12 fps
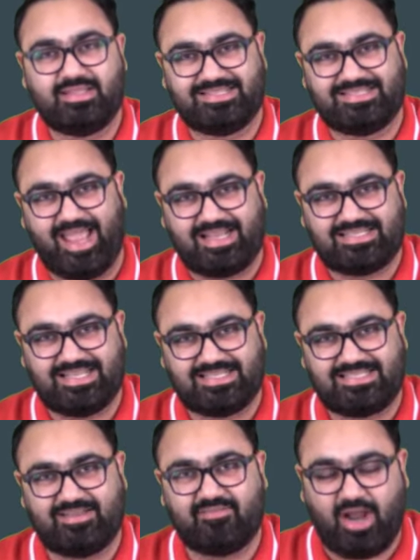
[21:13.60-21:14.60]
This
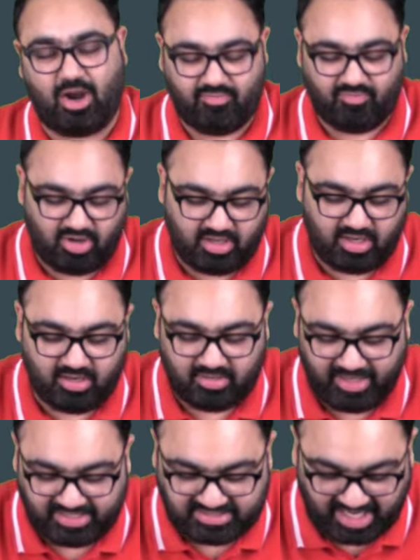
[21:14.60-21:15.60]
excessive
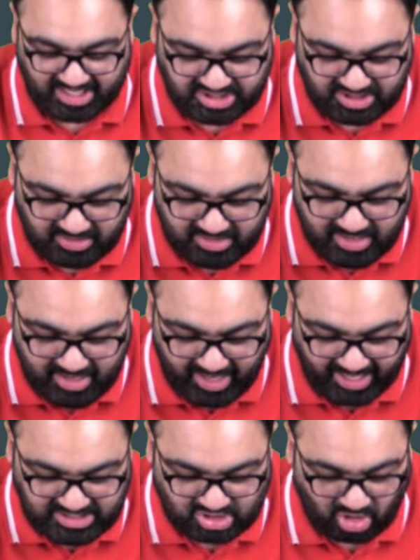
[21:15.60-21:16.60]
groundwater extraction
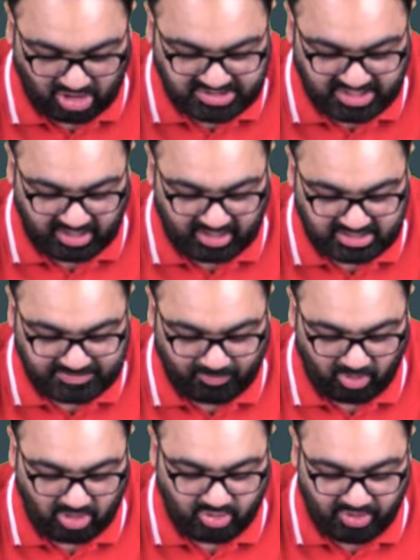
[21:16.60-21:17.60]
has caused the Earth's
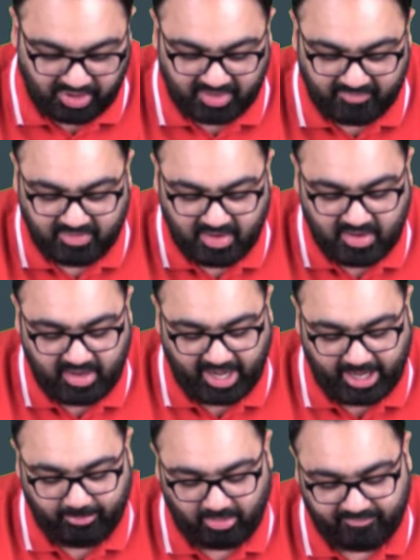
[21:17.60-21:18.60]
pole to drift
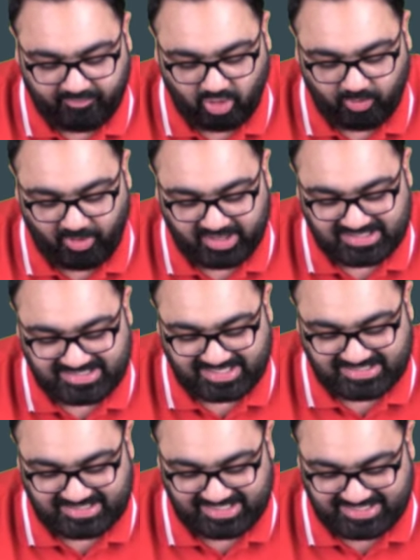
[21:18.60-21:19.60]
at about
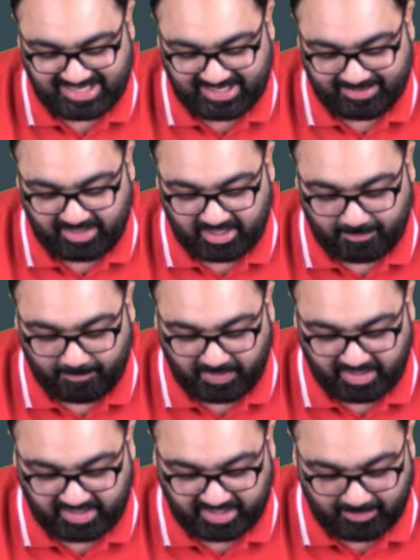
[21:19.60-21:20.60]
4.63 centimeter
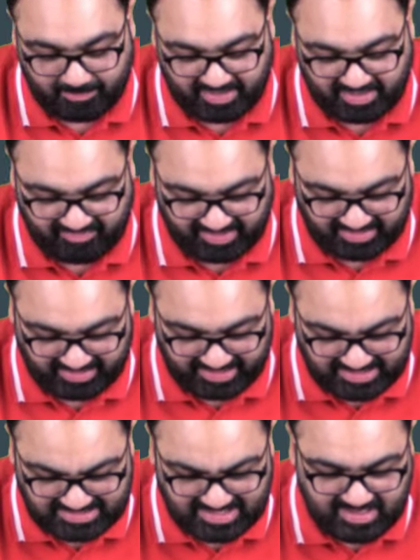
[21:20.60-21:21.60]
per year between
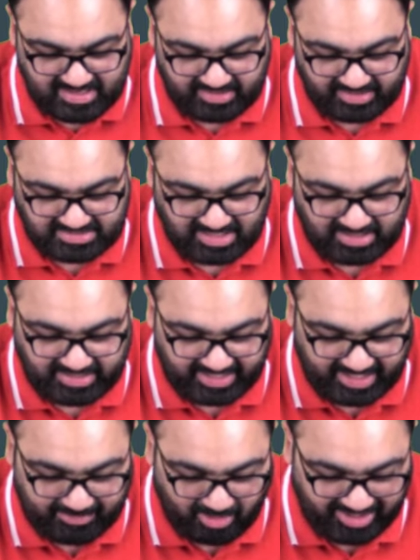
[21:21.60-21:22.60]
these,
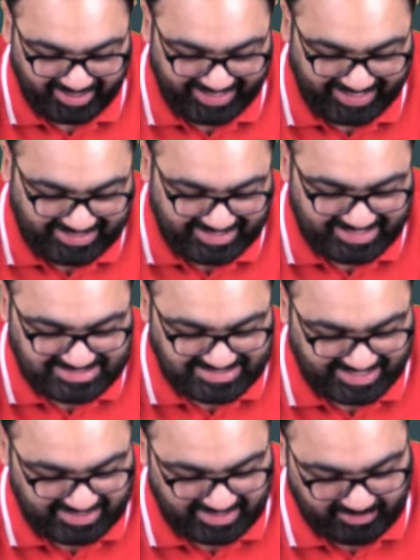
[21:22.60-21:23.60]
resulting in about 80
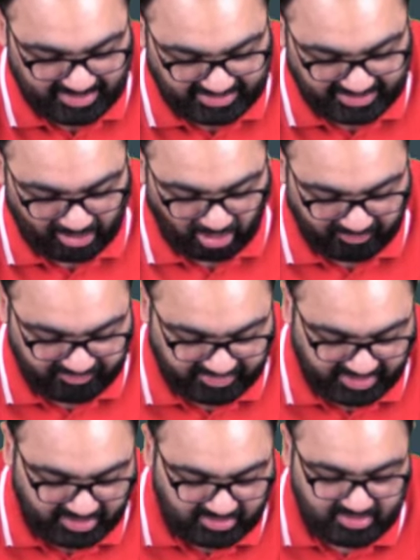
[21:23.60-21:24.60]
centimeter of
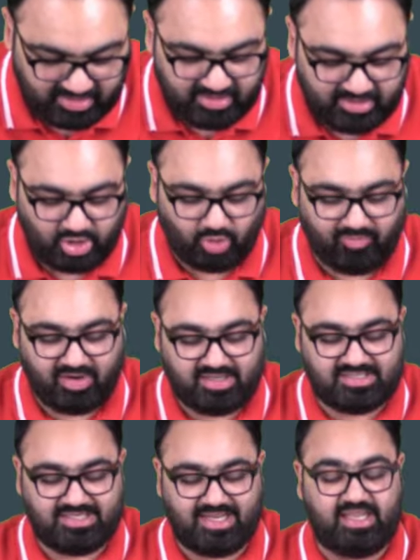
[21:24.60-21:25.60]
tilt
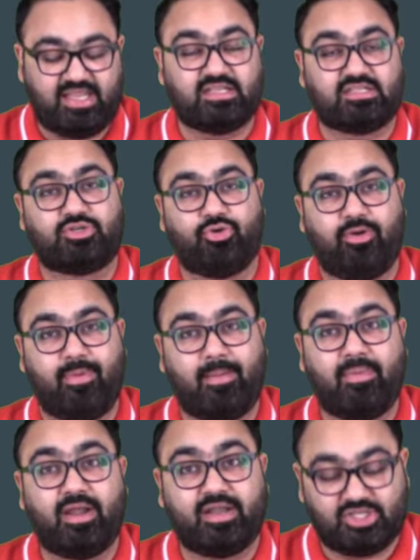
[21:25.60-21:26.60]
towards the east. To
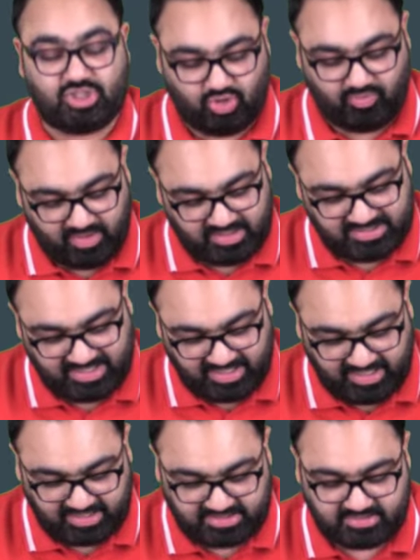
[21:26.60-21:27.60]
remember, it is towards
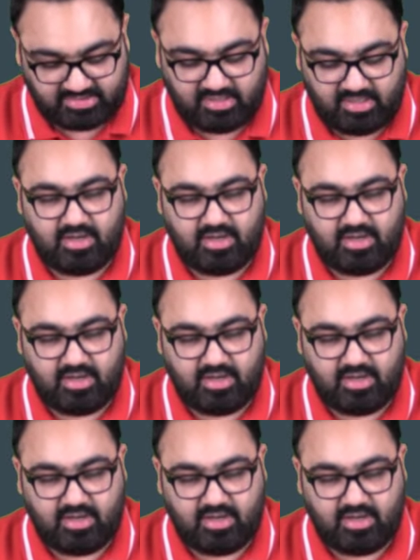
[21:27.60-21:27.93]
the east.